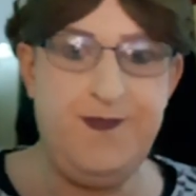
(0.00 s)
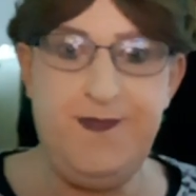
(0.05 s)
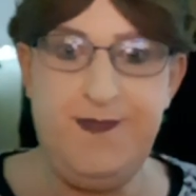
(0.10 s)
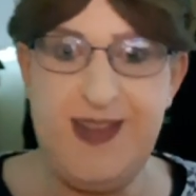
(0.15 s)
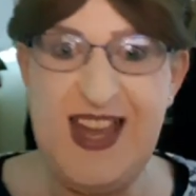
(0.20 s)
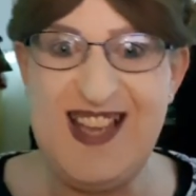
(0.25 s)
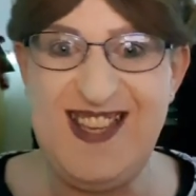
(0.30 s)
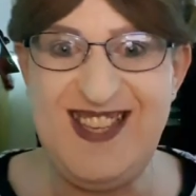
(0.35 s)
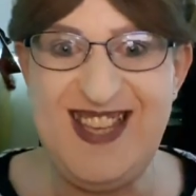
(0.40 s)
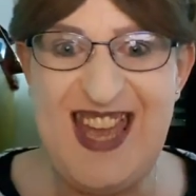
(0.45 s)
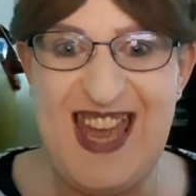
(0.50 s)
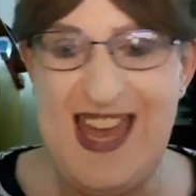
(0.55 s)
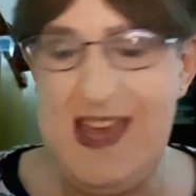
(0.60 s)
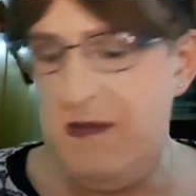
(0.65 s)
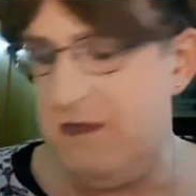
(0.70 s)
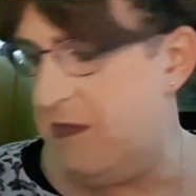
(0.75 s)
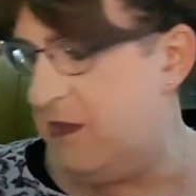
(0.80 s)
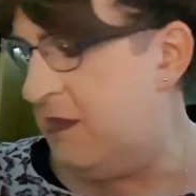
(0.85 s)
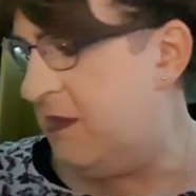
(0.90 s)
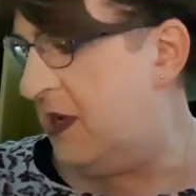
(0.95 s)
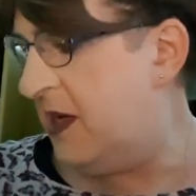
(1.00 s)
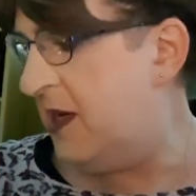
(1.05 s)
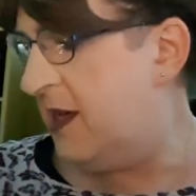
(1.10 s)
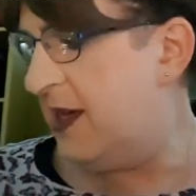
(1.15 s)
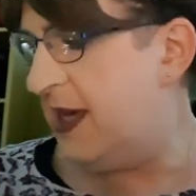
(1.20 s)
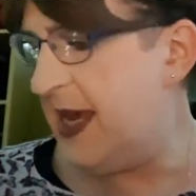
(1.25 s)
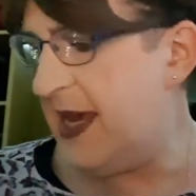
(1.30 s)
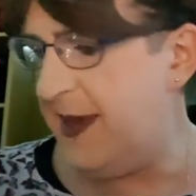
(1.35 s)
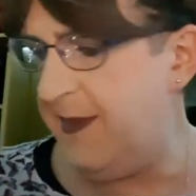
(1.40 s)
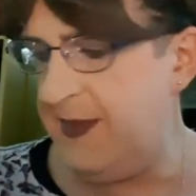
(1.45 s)
That's it.
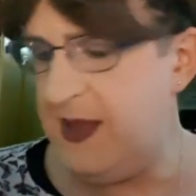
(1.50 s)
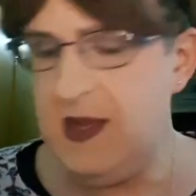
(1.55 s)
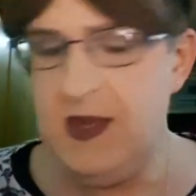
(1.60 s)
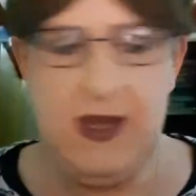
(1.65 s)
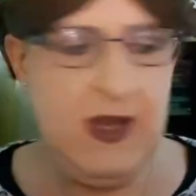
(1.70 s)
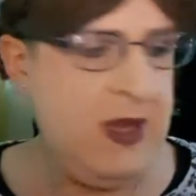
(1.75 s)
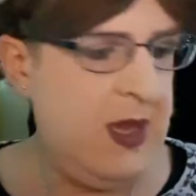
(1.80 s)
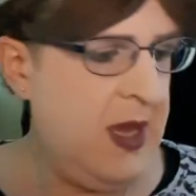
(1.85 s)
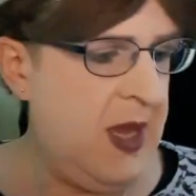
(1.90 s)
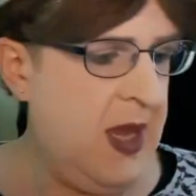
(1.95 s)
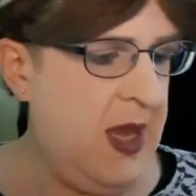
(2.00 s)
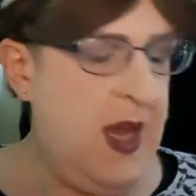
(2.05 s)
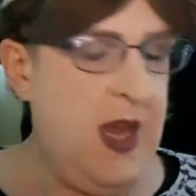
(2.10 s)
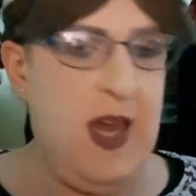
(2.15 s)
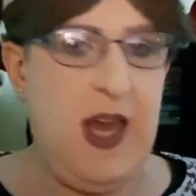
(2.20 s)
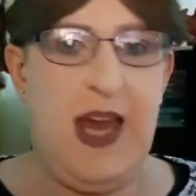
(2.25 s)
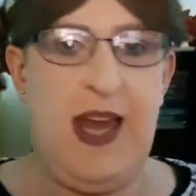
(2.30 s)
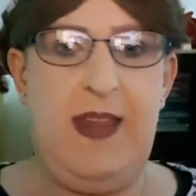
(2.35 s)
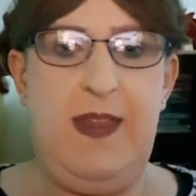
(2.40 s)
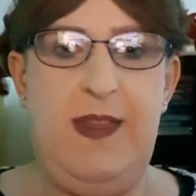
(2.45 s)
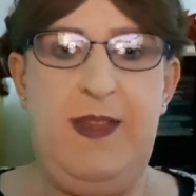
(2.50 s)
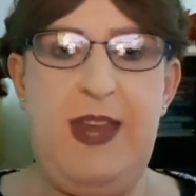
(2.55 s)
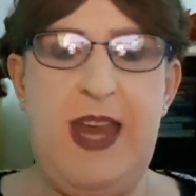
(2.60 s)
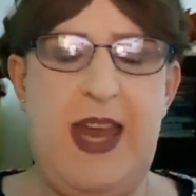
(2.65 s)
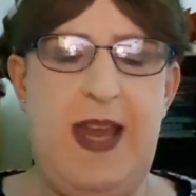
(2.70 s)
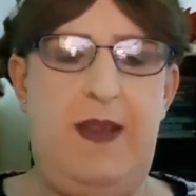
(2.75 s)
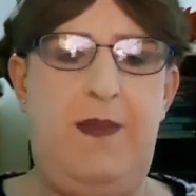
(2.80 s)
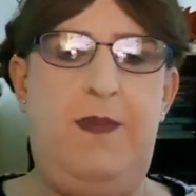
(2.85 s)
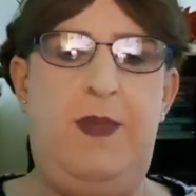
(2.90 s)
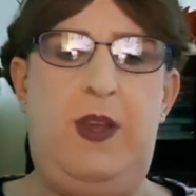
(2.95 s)
Okay, and
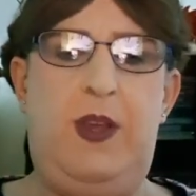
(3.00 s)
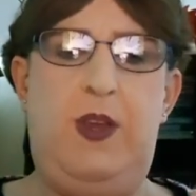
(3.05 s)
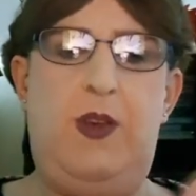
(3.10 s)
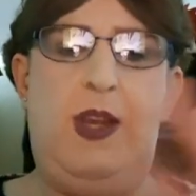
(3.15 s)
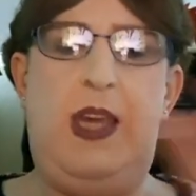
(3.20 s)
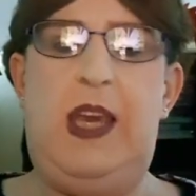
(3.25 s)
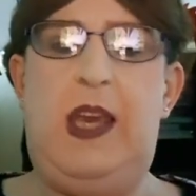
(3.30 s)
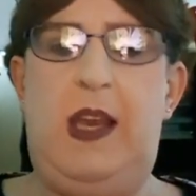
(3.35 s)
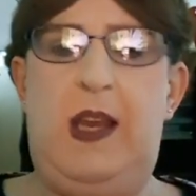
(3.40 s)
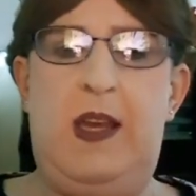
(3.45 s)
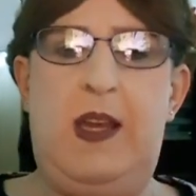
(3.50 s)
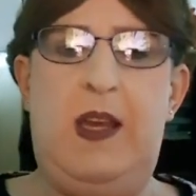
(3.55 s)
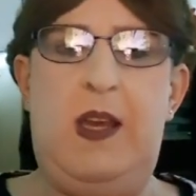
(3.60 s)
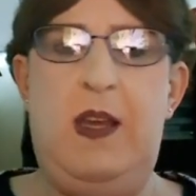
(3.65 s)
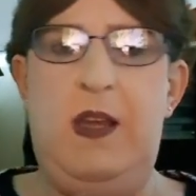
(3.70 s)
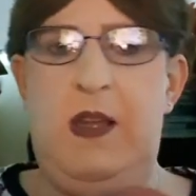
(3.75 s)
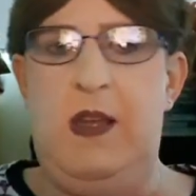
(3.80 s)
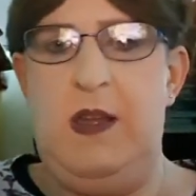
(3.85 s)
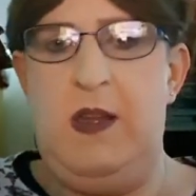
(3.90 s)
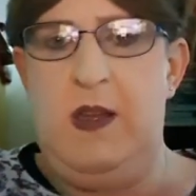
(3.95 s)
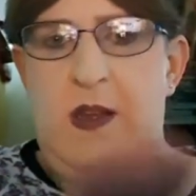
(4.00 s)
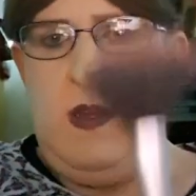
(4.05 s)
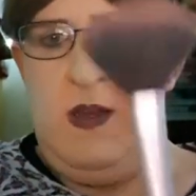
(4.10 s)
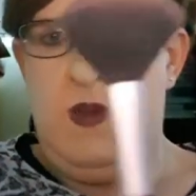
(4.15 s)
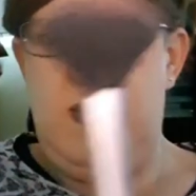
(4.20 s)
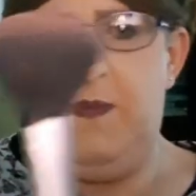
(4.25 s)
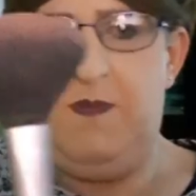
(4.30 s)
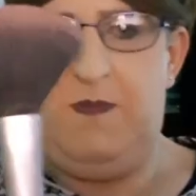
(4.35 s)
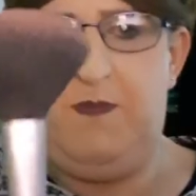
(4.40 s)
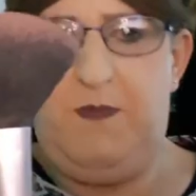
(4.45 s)
then you need
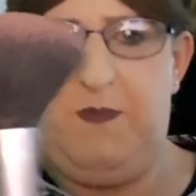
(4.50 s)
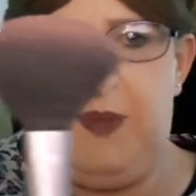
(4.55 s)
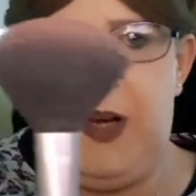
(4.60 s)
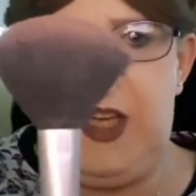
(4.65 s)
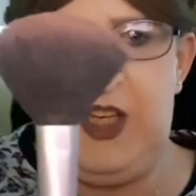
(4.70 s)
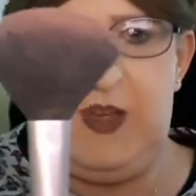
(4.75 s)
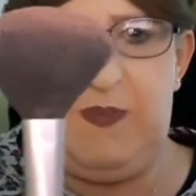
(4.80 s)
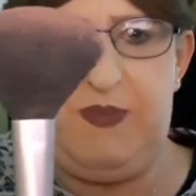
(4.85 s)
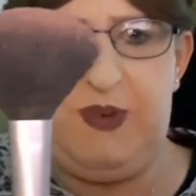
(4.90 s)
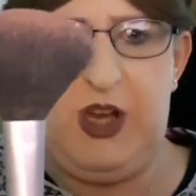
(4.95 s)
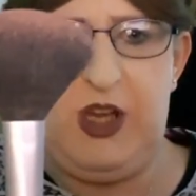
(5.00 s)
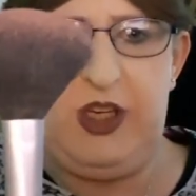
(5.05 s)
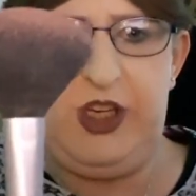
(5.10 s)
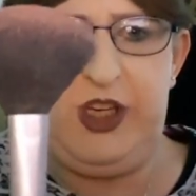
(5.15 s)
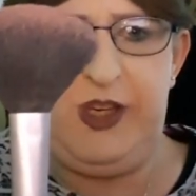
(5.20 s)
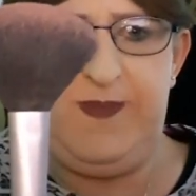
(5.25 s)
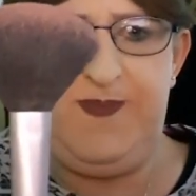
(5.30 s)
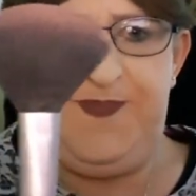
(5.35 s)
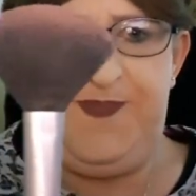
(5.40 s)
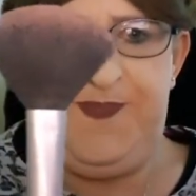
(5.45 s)
blusher brush.